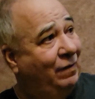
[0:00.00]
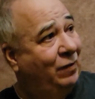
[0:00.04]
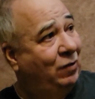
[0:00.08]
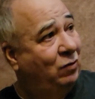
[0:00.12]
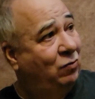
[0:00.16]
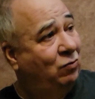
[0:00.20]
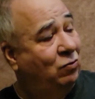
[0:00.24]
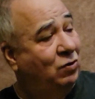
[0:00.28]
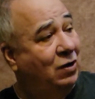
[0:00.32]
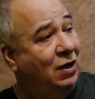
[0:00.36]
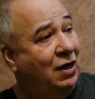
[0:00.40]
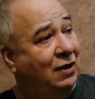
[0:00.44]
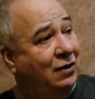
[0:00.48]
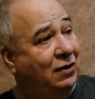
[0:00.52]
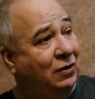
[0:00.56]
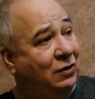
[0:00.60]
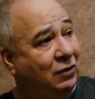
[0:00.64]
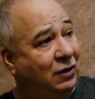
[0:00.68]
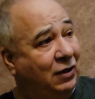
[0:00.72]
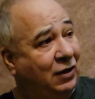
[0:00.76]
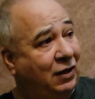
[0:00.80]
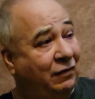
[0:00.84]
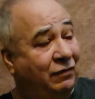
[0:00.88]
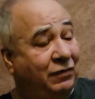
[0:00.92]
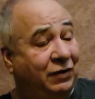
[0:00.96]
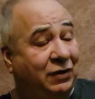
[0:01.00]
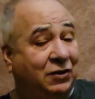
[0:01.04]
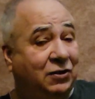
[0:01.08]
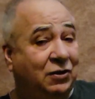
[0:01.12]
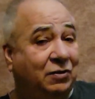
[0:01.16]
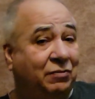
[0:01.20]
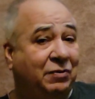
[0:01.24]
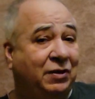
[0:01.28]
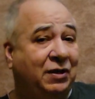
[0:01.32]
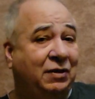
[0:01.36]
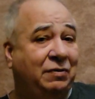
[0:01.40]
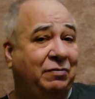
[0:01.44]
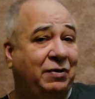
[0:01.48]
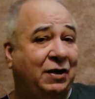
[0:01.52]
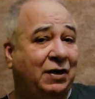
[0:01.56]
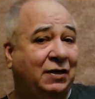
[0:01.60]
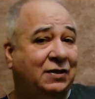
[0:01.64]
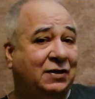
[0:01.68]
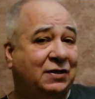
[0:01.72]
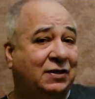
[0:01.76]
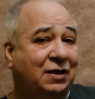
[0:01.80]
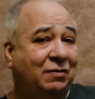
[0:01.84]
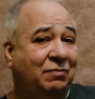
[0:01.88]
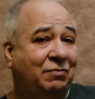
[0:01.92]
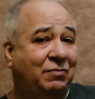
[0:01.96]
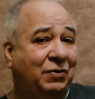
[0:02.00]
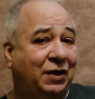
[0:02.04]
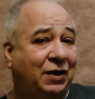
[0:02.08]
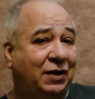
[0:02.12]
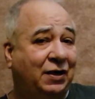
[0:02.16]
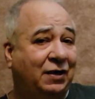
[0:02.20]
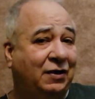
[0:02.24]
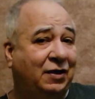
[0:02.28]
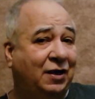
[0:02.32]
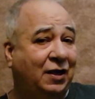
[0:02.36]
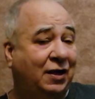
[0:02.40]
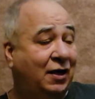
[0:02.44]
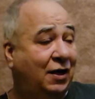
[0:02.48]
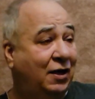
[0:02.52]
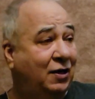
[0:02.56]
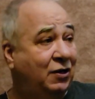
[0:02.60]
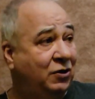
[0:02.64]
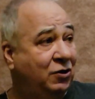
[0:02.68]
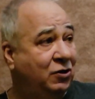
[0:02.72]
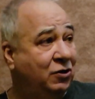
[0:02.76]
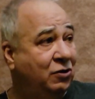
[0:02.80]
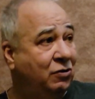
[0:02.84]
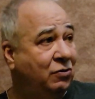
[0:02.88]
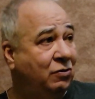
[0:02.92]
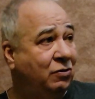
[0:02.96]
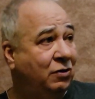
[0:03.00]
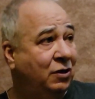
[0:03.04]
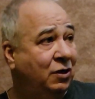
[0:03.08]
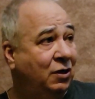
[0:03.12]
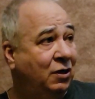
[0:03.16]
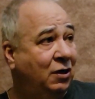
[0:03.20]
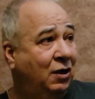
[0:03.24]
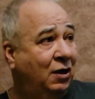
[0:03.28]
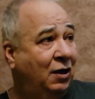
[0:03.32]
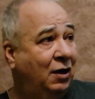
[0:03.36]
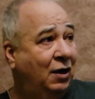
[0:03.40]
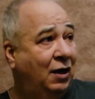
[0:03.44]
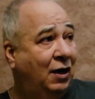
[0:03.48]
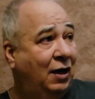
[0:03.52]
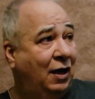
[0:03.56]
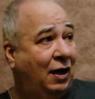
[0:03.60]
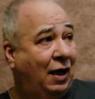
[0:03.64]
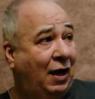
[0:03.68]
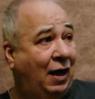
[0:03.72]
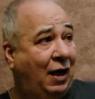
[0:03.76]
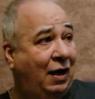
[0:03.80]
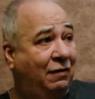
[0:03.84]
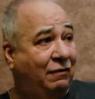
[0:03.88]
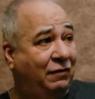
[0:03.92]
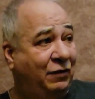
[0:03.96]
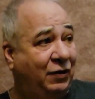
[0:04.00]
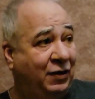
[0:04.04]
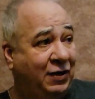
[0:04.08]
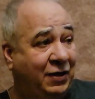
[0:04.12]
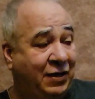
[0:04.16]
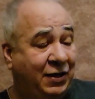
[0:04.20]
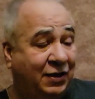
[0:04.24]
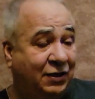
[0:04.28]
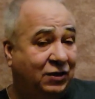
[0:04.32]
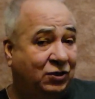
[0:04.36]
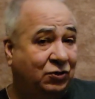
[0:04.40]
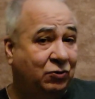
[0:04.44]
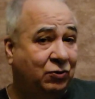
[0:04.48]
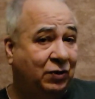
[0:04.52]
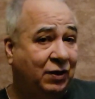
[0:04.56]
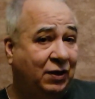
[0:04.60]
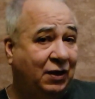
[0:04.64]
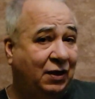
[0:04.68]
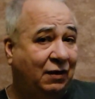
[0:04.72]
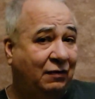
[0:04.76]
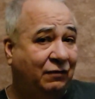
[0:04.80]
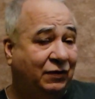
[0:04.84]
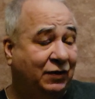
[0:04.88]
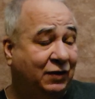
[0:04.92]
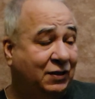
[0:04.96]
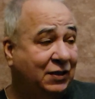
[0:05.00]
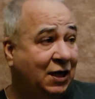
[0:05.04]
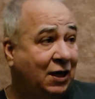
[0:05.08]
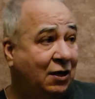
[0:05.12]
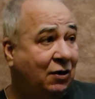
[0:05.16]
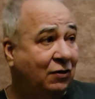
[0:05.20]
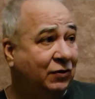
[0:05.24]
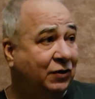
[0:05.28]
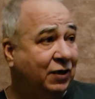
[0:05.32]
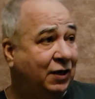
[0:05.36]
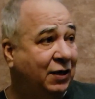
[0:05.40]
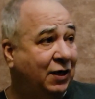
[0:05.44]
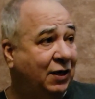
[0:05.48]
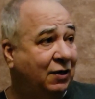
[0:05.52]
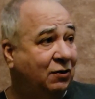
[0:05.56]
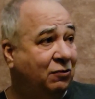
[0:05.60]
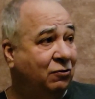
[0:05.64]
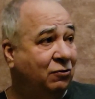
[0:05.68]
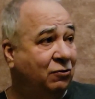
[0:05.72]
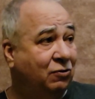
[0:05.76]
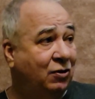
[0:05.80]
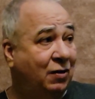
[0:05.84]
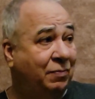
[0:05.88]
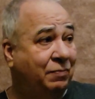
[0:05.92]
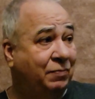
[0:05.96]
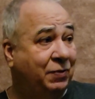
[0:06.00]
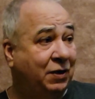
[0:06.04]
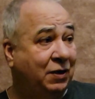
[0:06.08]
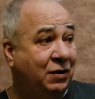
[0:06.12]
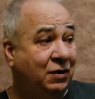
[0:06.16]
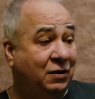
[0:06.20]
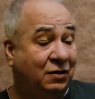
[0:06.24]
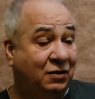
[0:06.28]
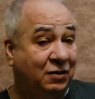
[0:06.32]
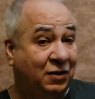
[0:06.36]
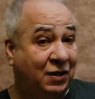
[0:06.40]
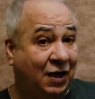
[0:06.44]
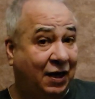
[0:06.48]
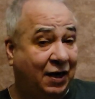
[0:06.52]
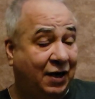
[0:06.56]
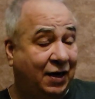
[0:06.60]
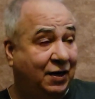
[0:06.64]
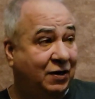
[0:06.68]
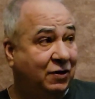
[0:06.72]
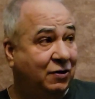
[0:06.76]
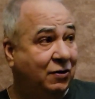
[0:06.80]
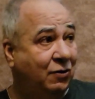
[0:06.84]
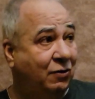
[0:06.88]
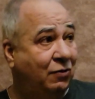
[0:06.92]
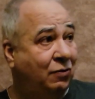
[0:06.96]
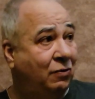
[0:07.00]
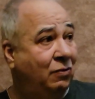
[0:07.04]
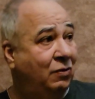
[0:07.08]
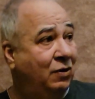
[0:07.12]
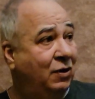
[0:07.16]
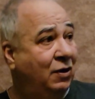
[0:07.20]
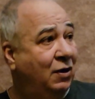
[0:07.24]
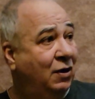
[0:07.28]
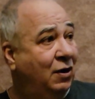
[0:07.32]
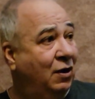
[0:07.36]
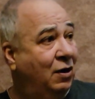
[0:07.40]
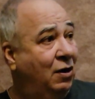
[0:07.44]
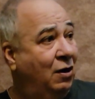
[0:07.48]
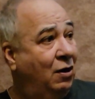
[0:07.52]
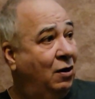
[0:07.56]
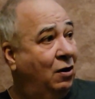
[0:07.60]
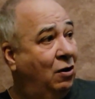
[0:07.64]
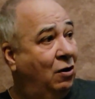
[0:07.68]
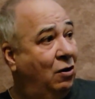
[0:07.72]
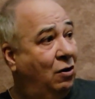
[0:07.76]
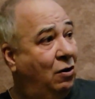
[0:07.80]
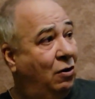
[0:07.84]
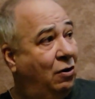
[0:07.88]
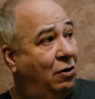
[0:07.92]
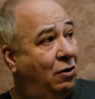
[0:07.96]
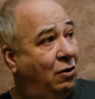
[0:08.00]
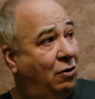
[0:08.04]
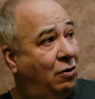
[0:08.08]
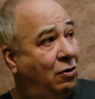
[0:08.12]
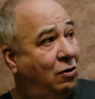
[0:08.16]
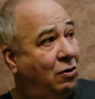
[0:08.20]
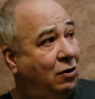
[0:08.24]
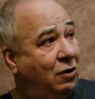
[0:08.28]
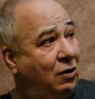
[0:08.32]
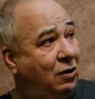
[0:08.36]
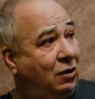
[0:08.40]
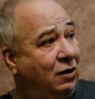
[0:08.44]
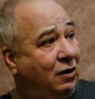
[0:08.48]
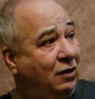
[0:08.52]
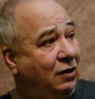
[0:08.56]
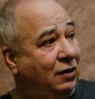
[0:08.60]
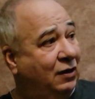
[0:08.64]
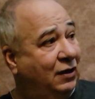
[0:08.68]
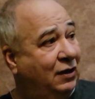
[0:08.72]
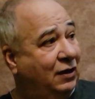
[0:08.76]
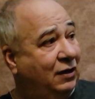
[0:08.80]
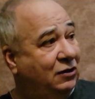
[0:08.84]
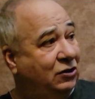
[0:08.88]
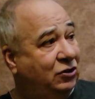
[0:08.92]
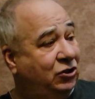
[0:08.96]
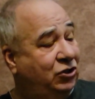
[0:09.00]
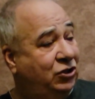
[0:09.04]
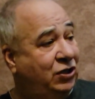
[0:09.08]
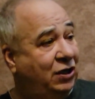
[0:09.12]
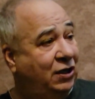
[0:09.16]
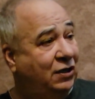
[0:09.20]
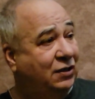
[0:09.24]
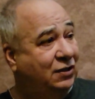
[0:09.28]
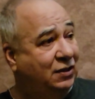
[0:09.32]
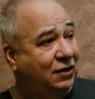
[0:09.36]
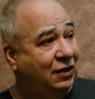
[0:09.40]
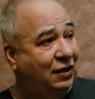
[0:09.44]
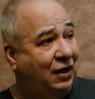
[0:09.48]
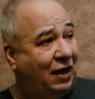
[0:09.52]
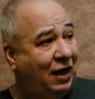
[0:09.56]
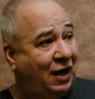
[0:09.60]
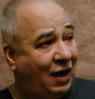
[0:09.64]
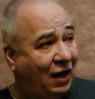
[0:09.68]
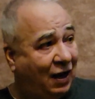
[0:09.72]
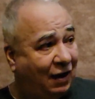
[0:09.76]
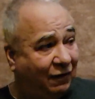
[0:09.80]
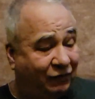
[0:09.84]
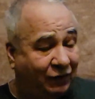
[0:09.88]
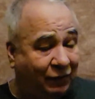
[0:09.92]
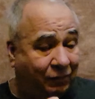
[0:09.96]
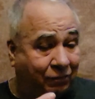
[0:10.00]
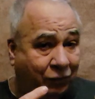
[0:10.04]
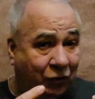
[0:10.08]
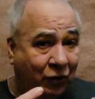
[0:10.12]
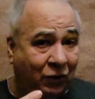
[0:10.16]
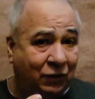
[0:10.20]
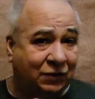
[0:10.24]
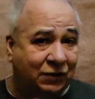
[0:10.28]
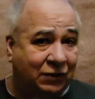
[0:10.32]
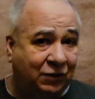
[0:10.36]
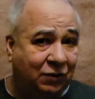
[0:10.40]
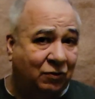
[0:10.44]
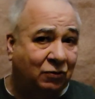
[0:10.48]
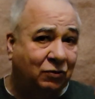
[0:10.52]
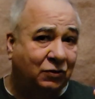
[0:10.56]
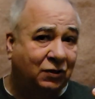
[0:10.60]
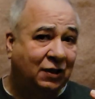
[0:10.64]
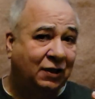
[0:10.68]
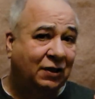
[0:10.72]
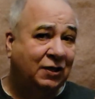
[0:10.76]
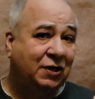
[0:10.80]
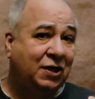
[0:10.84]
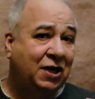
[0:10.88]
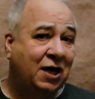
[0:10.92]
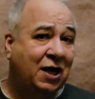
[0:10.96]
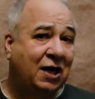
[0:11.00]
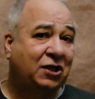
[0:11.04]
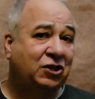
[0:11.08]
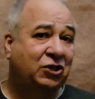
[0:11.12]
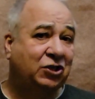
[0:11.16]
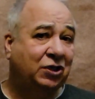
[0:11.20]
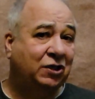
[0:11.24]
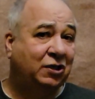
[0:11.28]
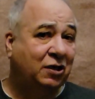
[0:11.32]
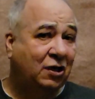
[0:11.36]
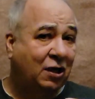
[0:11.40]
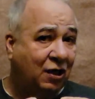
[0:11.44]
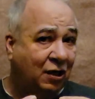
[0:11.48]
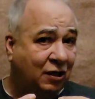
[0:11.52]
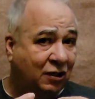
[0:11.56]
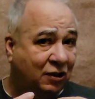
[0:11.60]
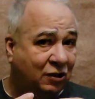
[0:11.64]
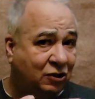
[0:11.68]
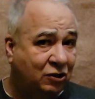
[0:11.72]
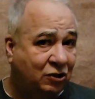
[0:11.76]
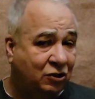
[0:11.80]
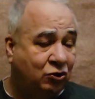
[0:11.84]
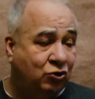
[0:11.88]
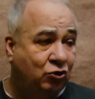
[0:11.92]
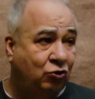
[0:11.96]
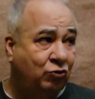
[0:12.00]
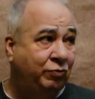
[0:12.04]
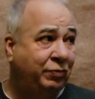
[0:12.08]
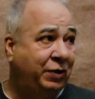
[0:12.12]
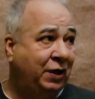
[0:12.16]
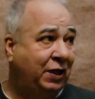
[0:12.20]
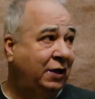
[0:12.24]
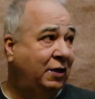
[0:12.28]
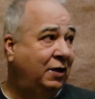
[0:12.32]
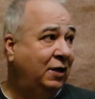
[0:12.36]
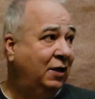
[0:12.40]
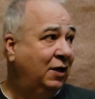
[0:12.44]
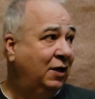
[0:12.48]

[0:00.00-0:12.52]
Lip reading: were either given to me by somebody that I knew, have a history of the town that I grew up in that I know, or just have a personal connection to me.